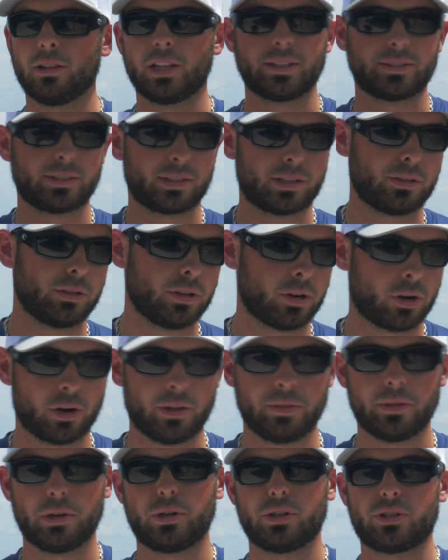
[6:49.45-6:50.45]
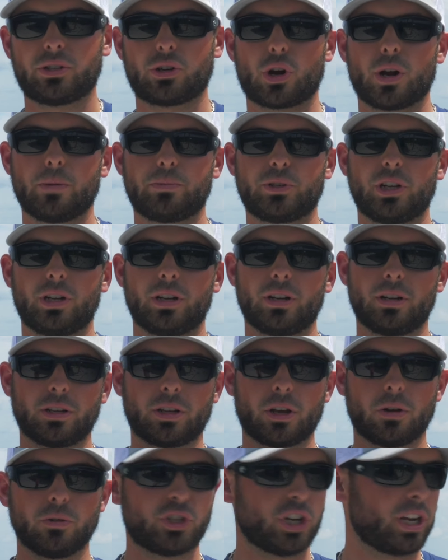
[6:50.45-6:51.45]
Links are in the description.
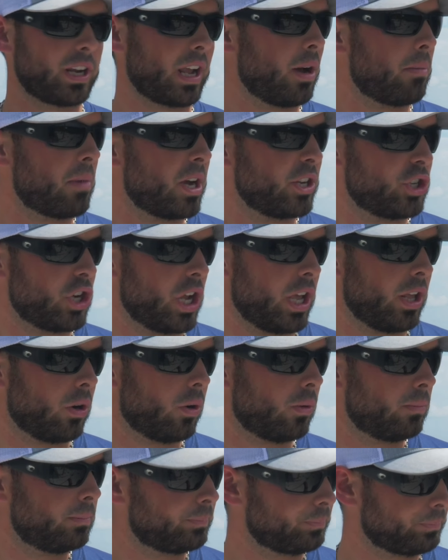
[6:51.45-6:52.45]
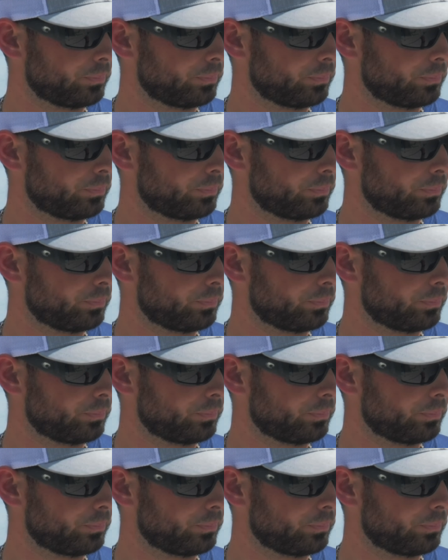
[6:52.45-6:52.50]
Go check out my channel.